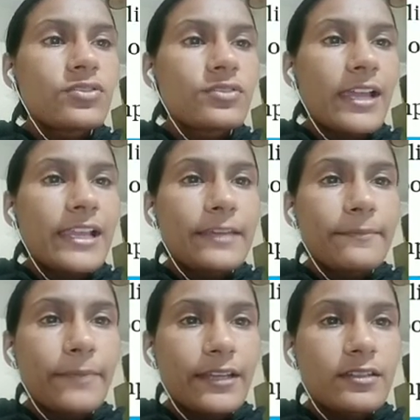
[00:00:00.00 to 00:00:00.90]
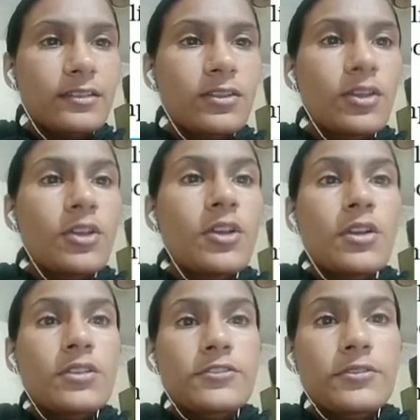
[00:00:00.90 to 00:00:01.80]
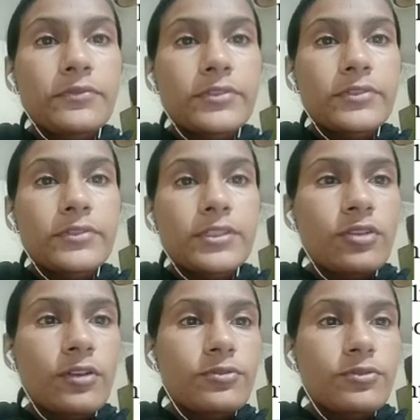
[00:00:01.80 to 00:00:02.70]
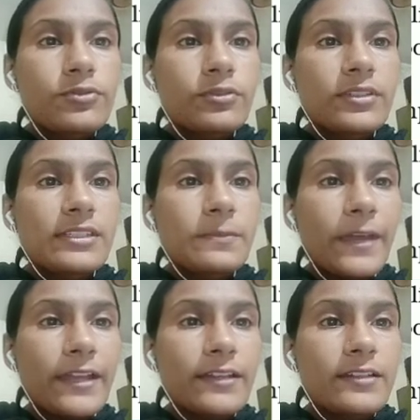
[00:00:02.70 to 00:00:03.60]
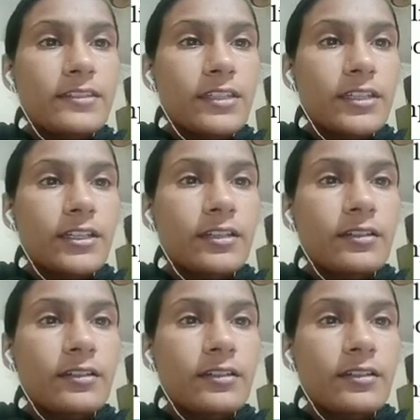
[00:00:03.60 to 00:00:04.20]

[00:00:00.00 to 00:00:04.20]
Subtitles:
tiling patterns. So first you have to draw these patterns here.